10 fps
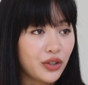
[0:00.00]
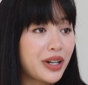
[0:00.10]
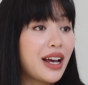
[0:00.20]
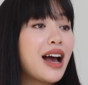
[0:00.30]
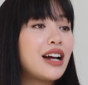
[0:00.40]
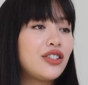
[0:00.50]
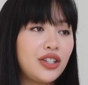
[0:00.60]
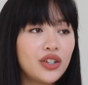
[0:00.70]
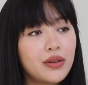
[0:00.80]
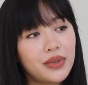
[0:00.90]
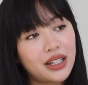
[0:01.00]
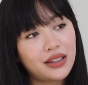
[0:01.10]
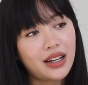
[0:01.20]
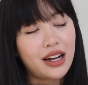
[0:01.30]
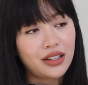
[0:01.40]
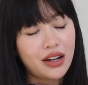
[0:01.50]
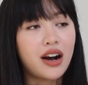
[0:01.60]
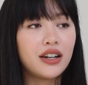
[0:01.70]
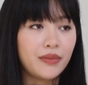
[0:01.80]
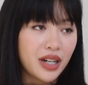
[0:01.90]
but I had to do it because I had to
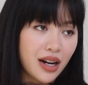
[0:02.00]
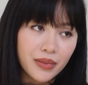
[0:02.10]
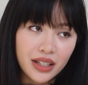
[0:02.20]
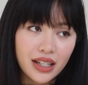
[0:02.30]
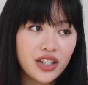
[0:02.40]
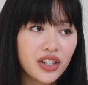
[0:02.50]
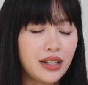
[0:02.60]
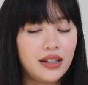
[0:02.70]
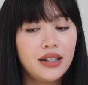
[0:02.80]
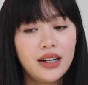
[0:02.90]
honor my obligations.